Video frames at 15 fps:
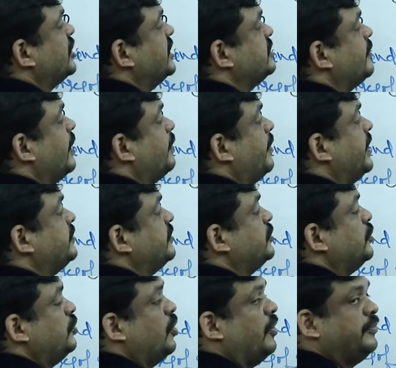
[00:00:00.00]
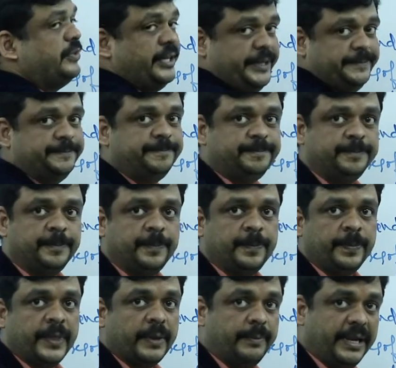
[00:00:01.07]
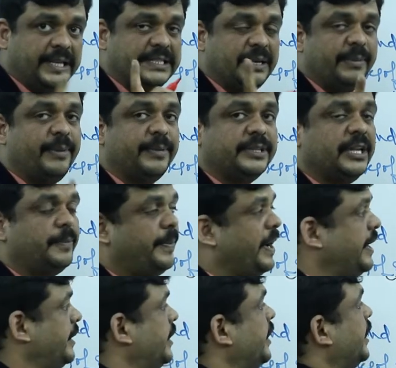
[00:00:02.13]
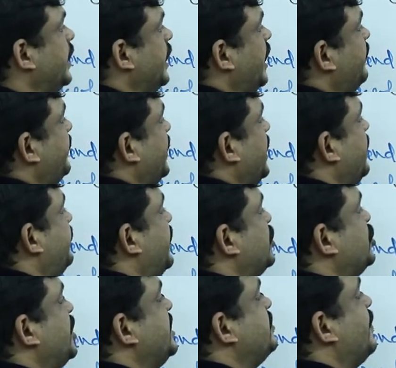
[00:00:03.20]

is multiplied with u of t. Please remember that point. If any function is